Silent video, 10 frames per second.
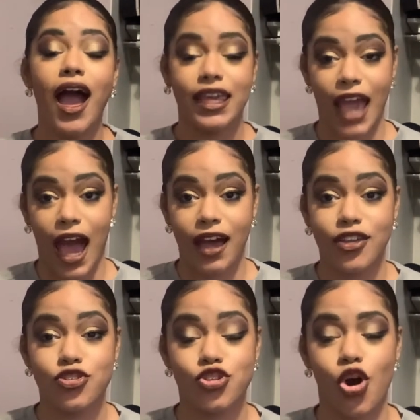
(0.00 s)
yeah,
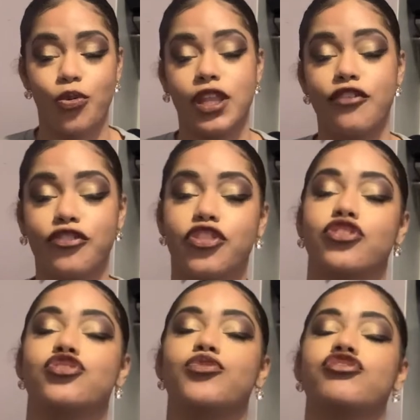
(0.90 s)
so without further
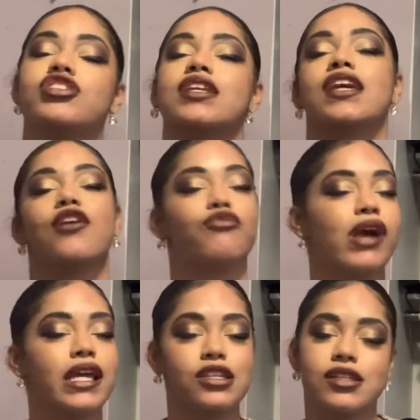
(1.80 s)
ado, we're just going to get
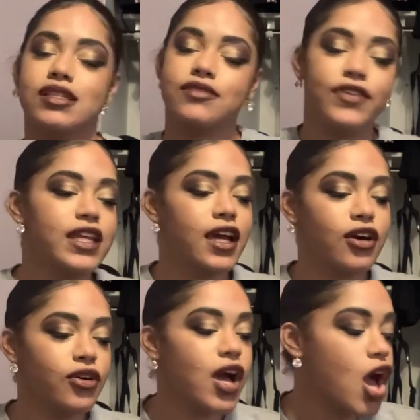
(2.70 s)
right into this
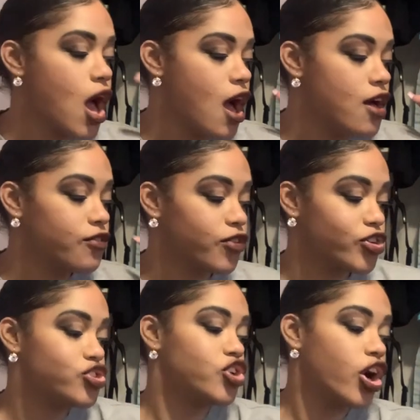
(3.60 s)
video. For
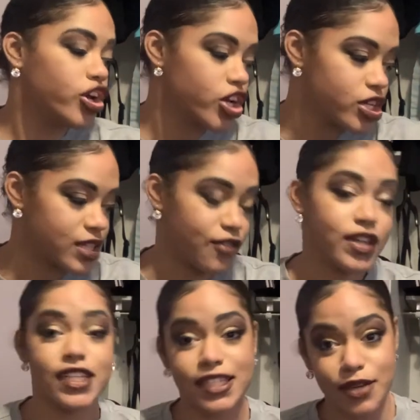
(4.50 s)
starters, I
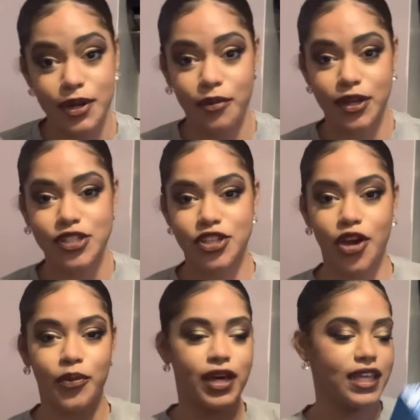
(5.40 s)
already see what I want to
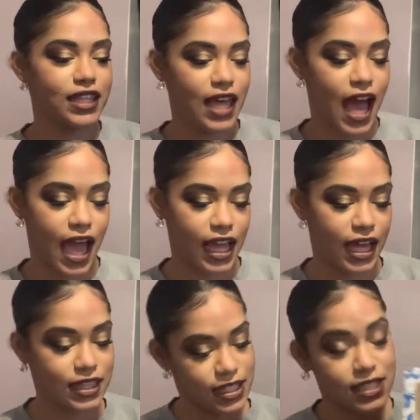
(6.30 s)
start with. I
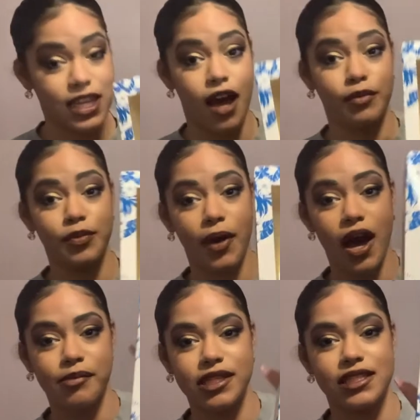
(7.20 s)
got this Tommy
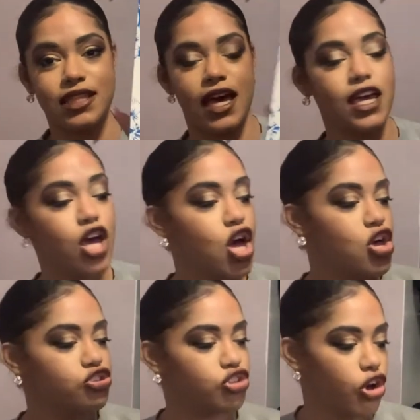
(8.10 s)
Bahama set.
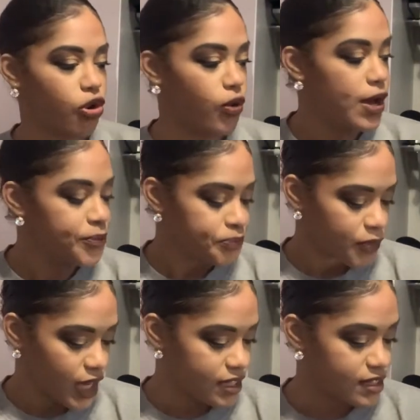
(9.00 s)
So
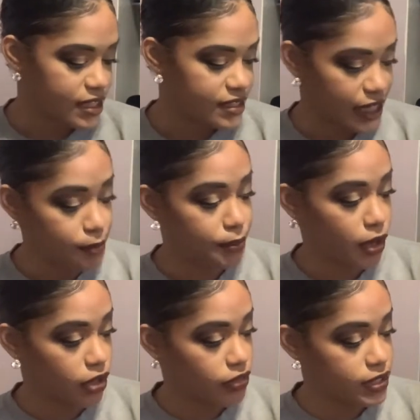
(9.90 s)
it's the St.
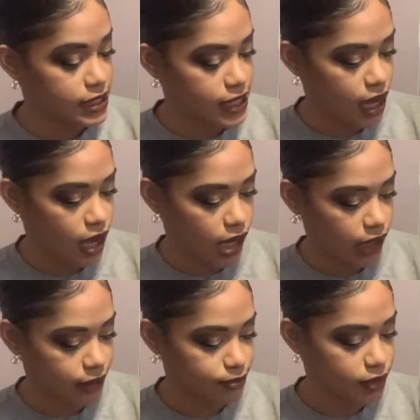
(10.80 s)
Barth's
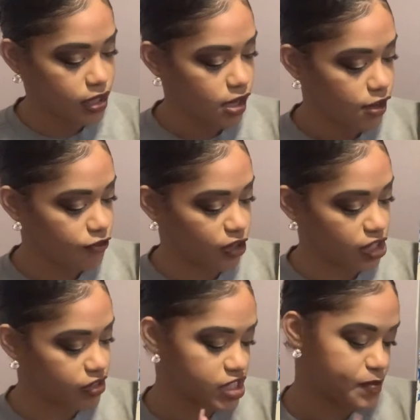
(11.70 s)
um,
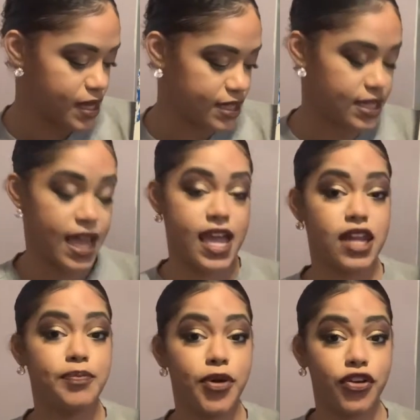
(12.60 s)
fragrance mist
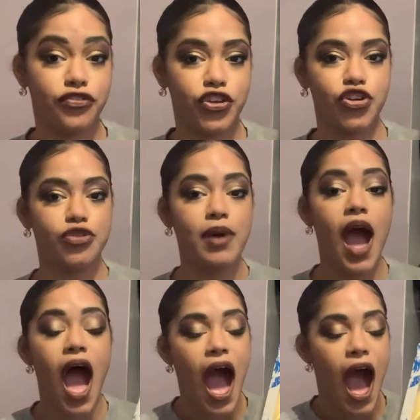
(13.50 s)
and perfume.
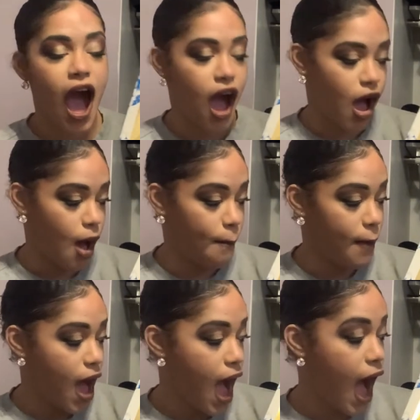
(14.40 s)
Um,
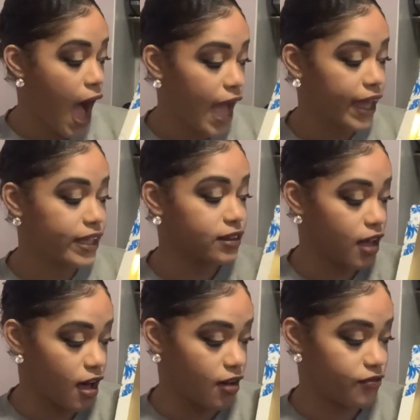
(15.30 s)
I
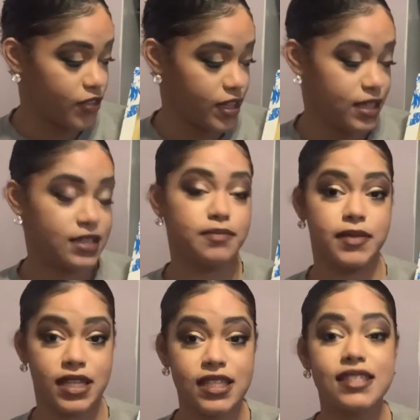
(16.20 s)
love these
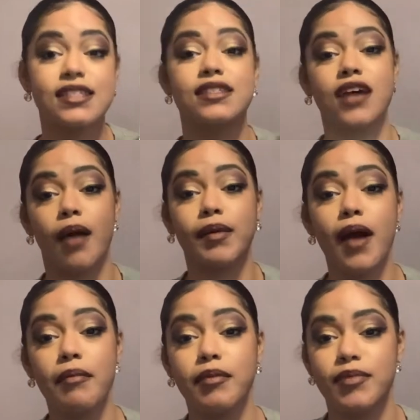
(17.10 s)
mists. Tommy
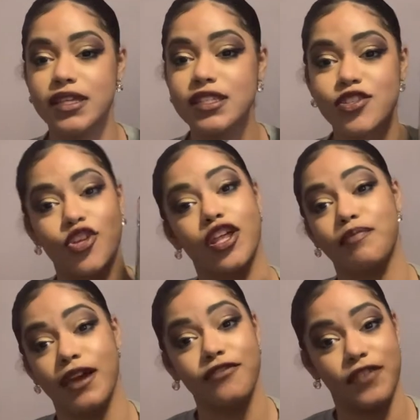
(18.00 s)
Bahama mists are like
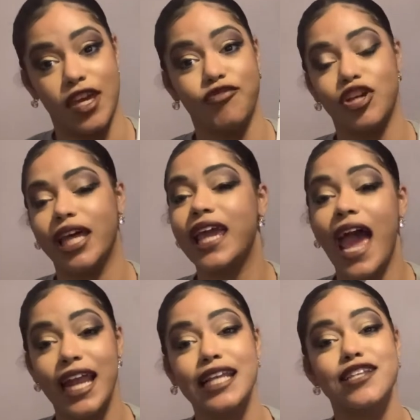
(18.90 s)
my favorite. Like
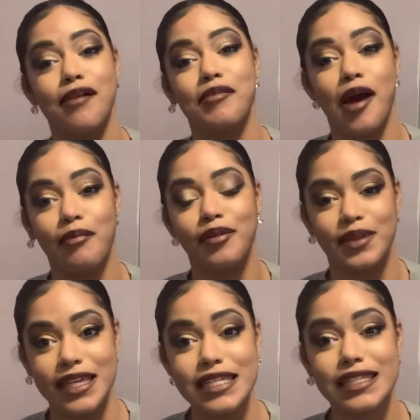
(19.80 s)
any Tommy Bahama
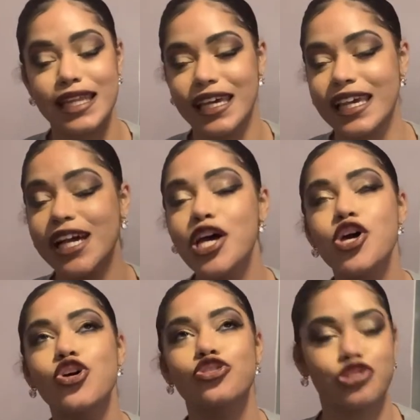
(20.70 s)
mist, like
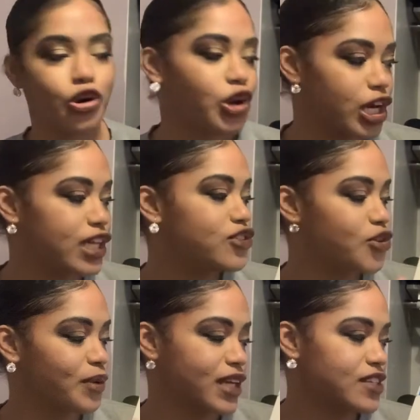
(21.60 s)
so good. So
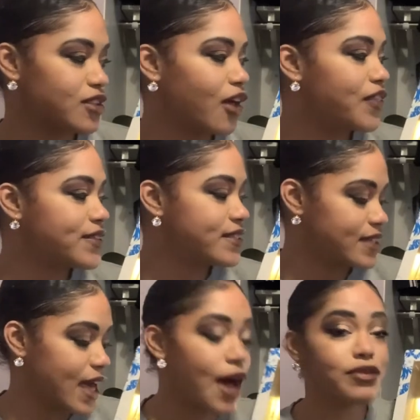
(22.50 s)
when I saw this
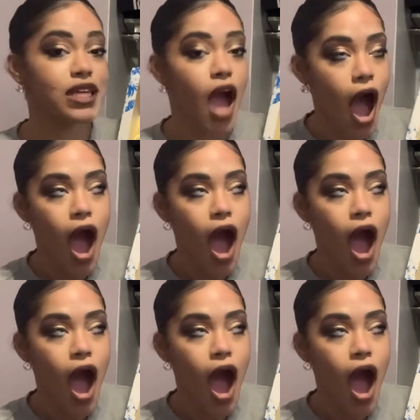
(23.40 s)
set, I was like,